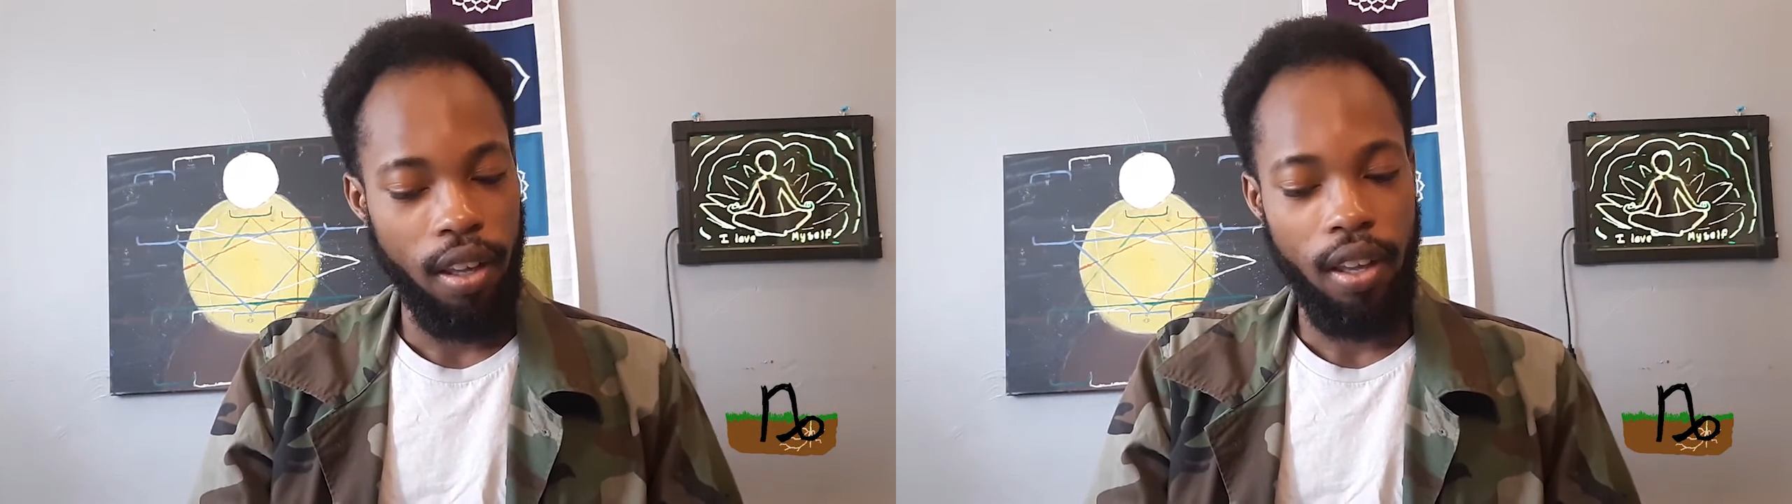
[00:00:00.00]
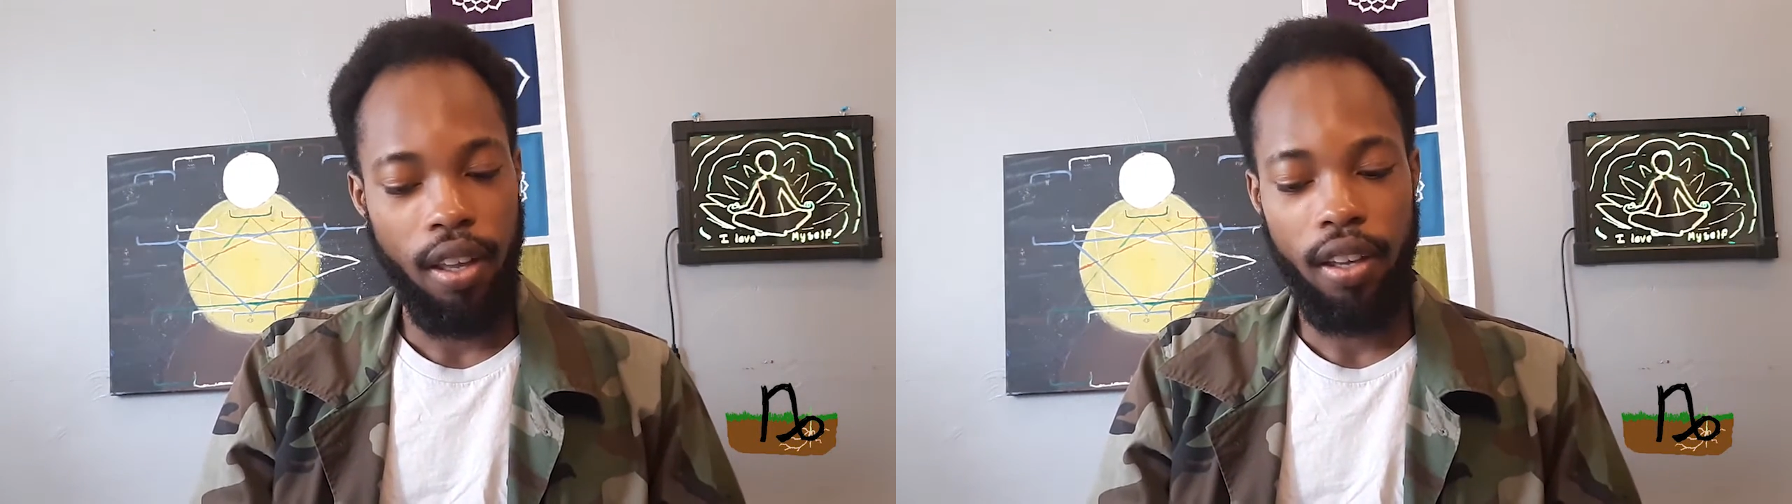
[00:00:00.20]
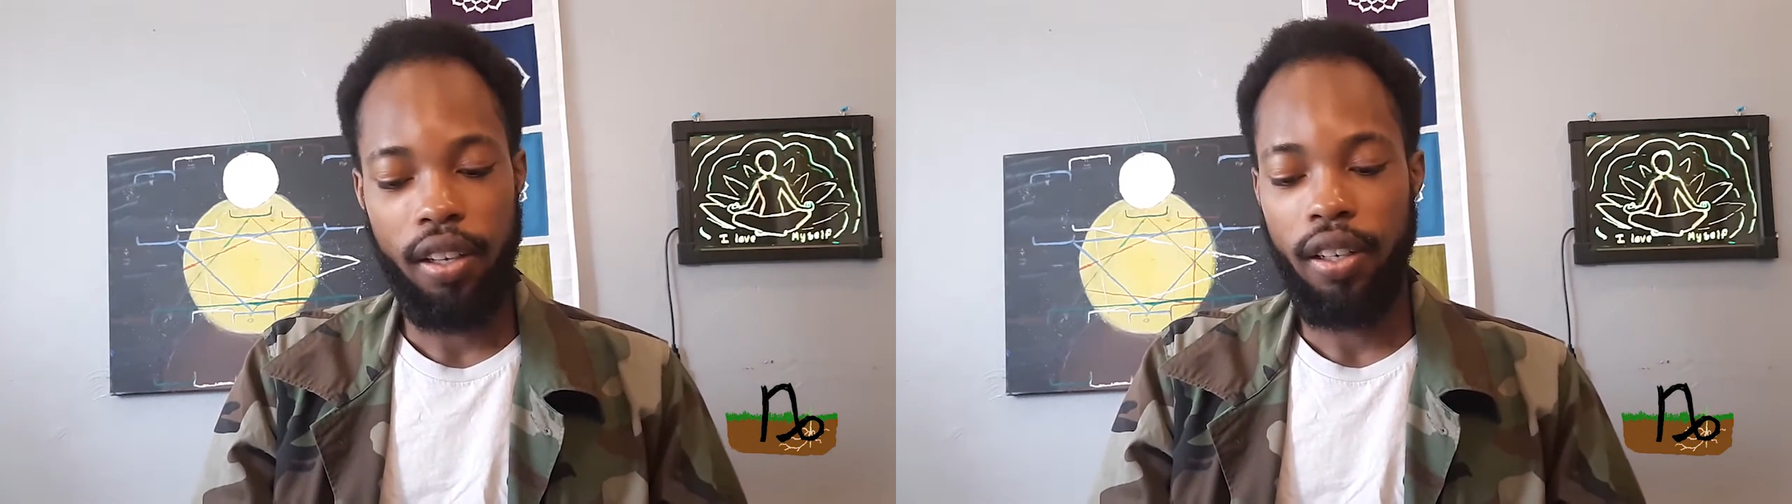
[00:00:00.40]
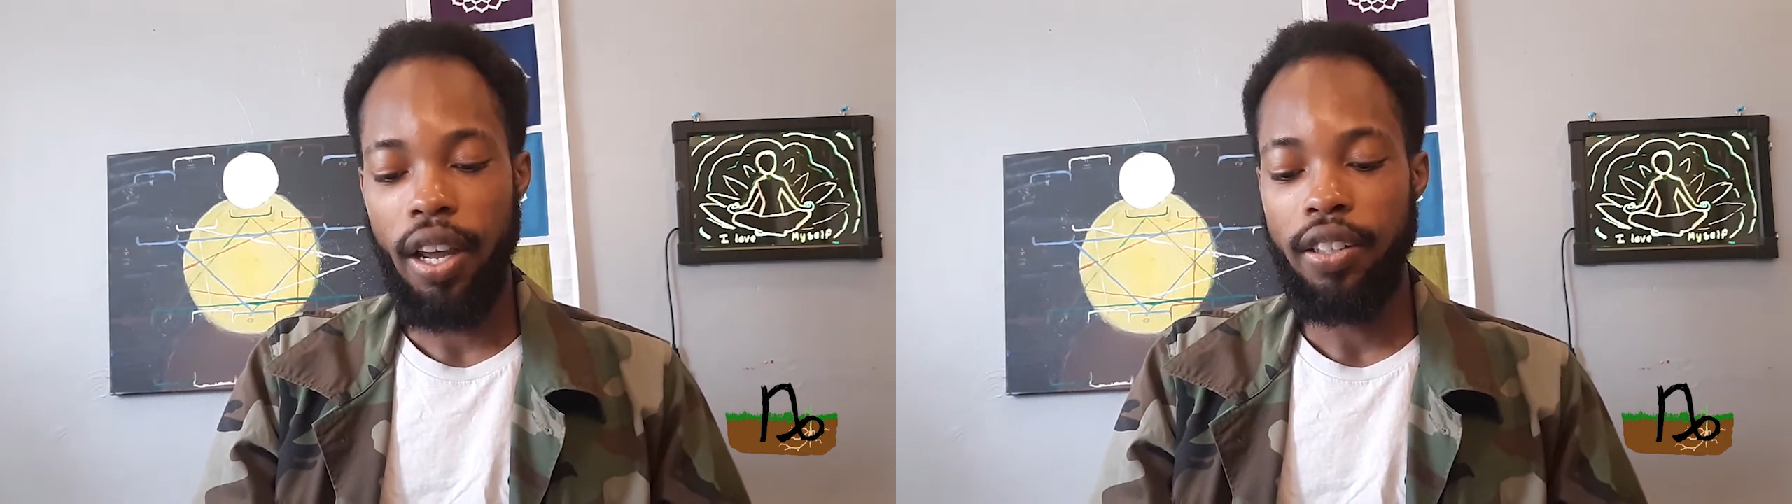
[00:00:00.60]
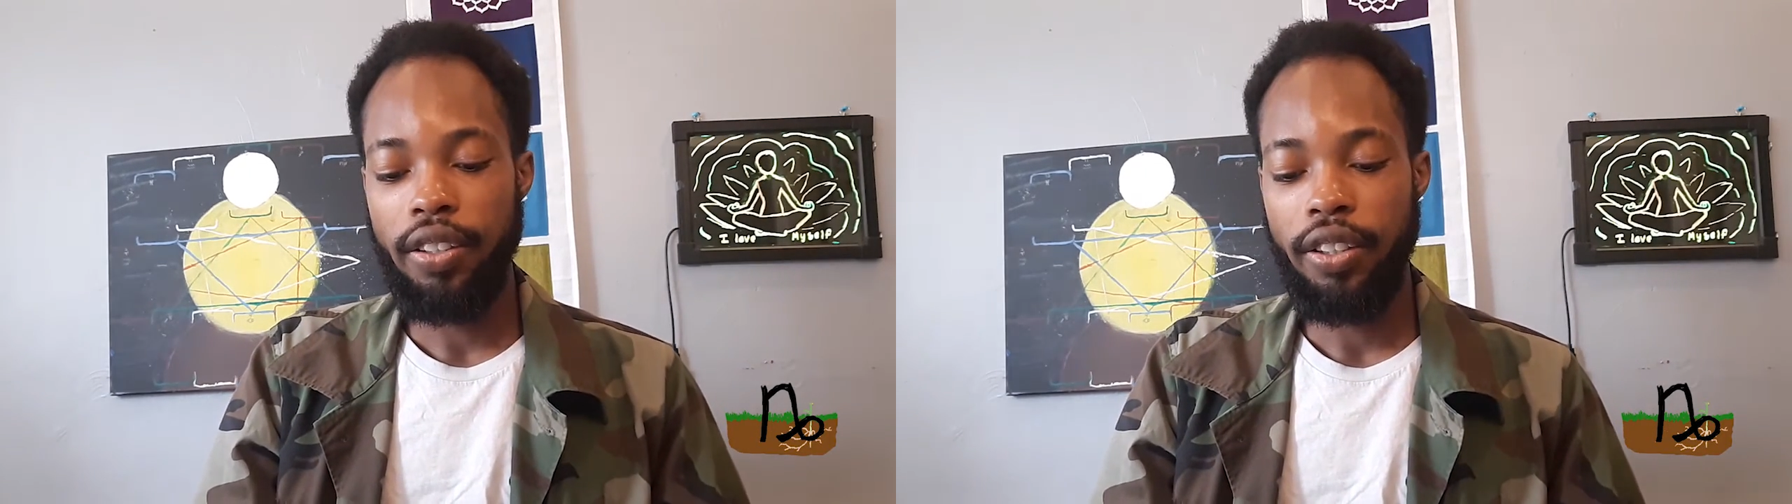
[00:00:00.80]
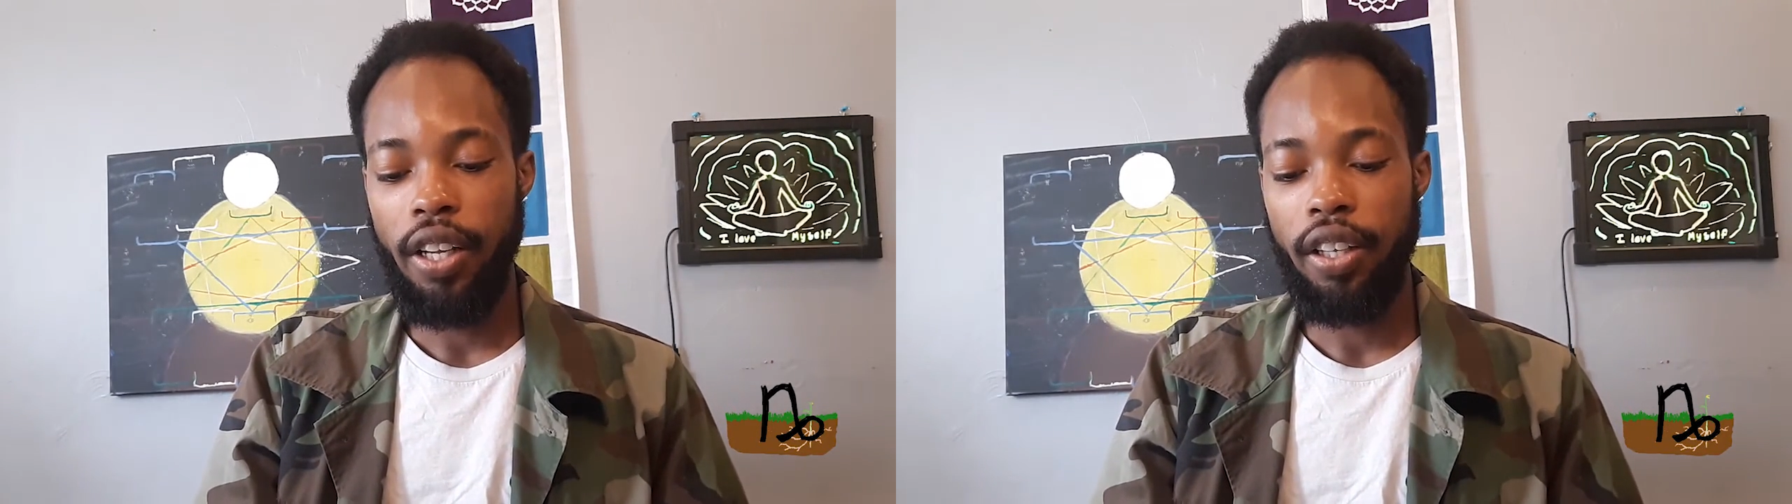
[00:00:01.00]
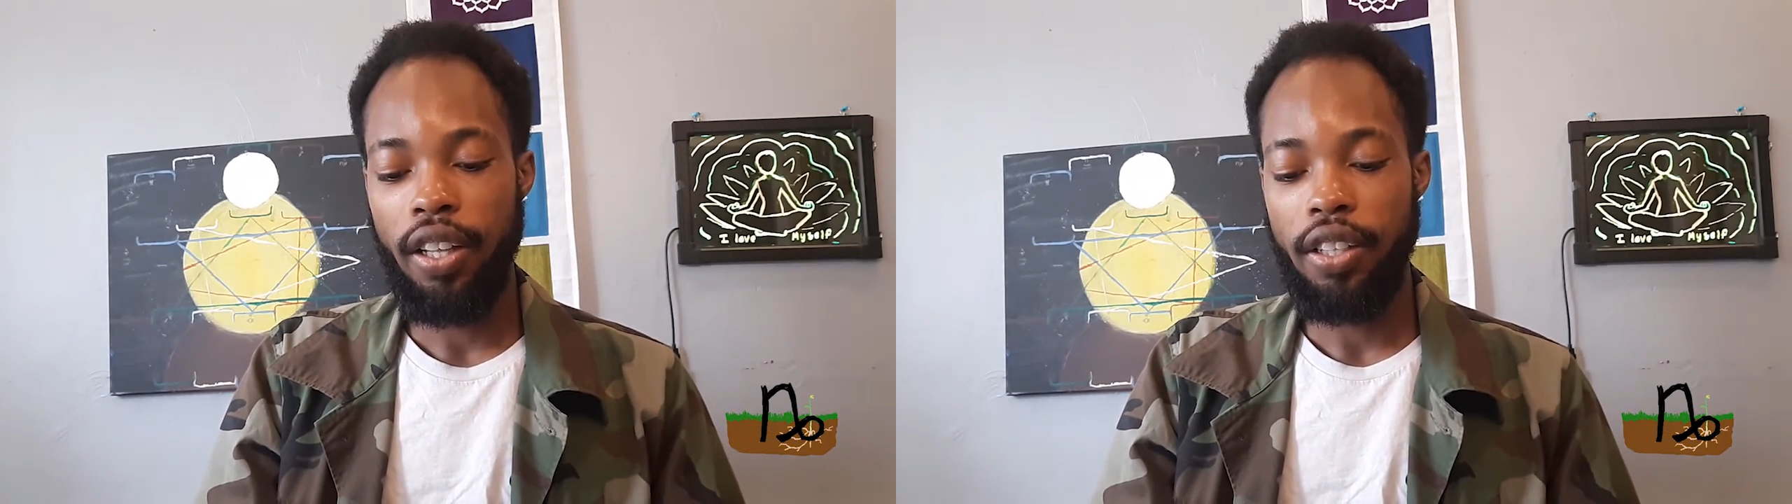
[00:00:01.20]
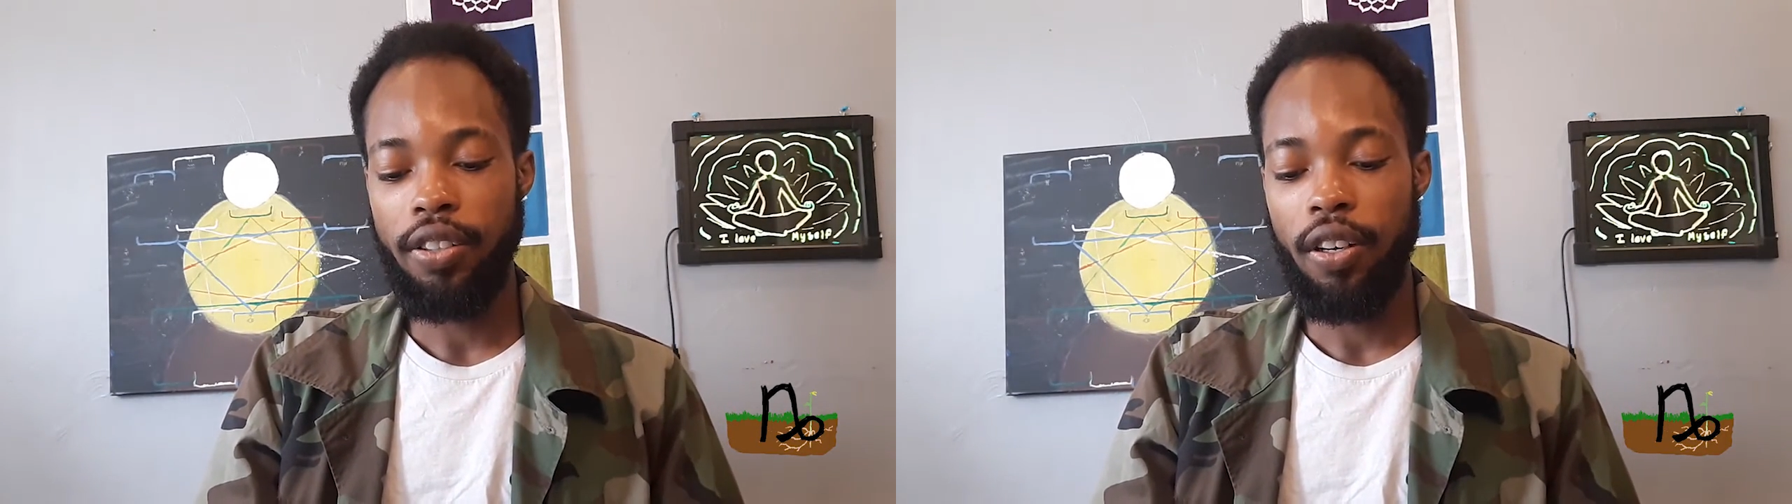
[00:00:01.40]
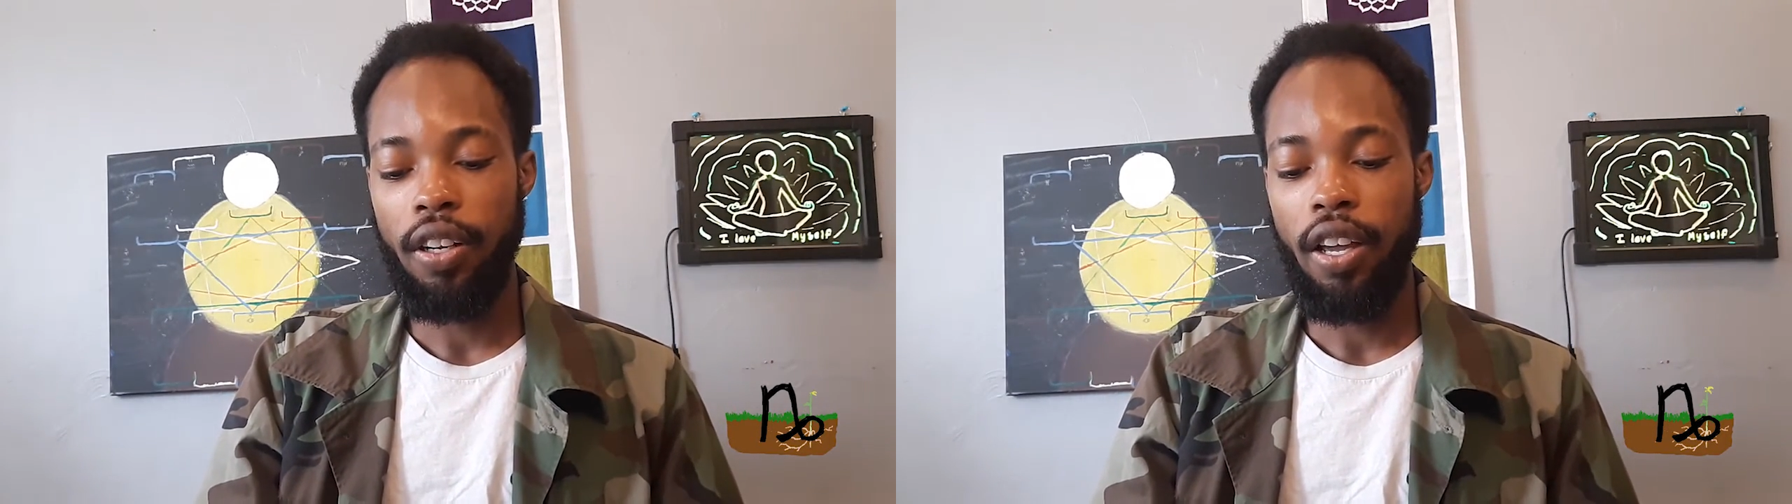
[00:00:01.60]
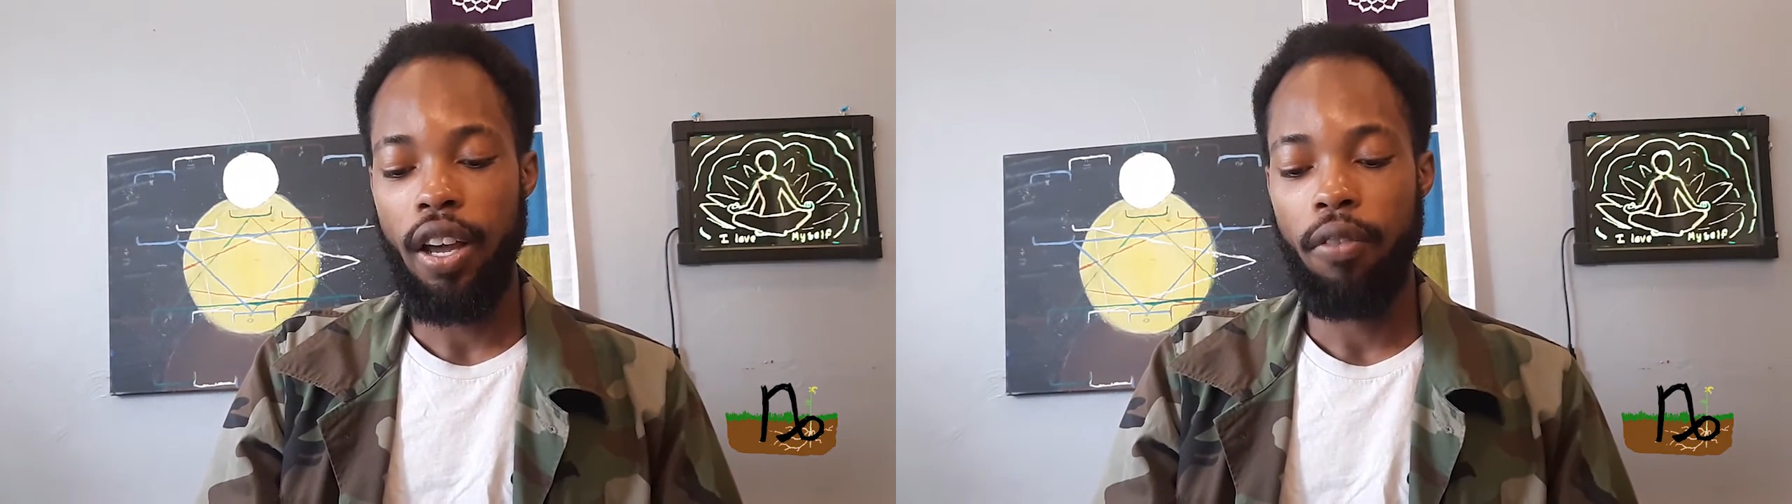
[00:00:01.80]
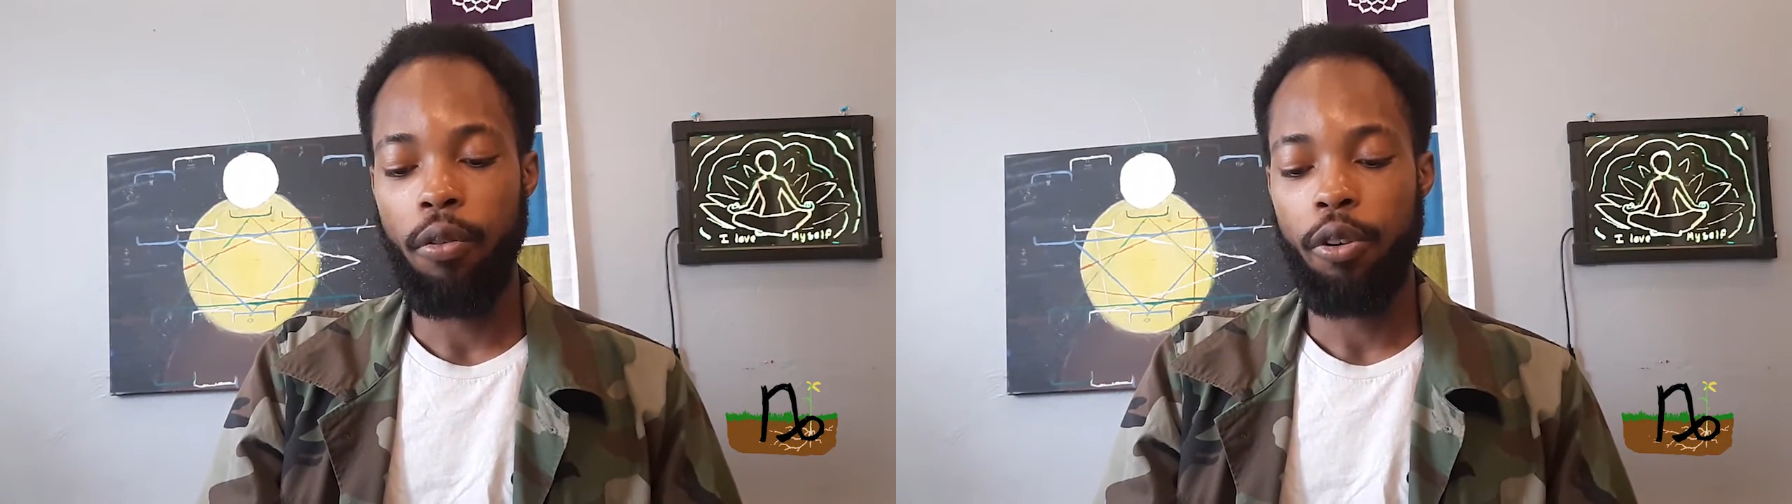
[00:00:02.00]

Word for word: And that looks like that's all I have for